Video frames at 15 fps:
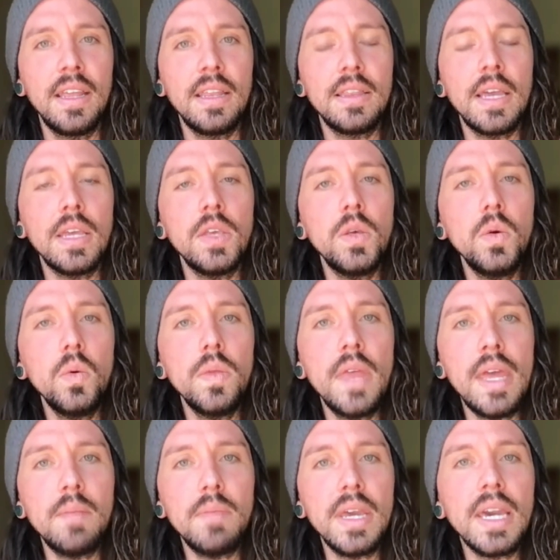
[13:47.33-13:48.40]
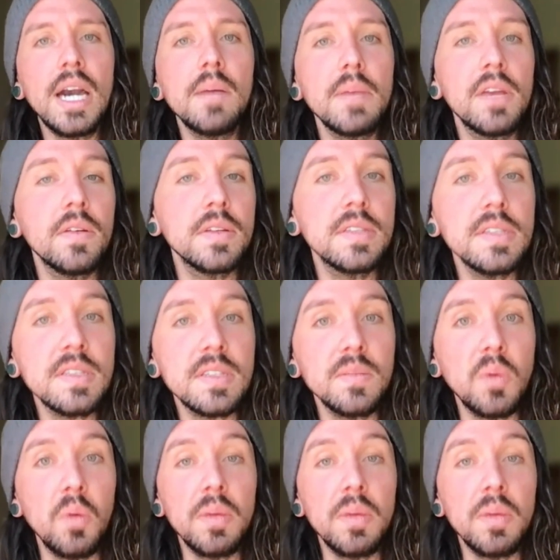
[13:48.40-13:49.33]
that you then become irresistible,